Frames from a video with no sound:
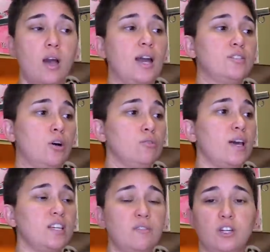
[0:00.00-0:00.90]
I don't
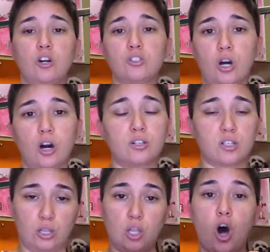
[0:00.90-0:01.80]
like giving our
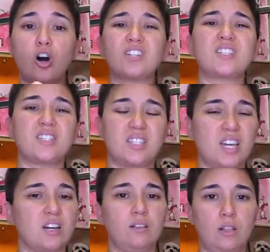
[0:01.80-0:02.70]
dogs long
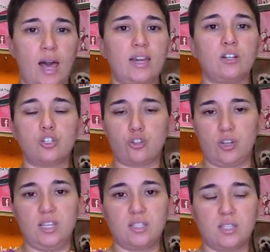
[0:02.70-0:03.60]
stick-like
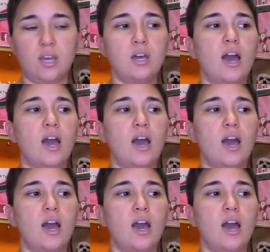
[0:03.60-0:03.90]
treats.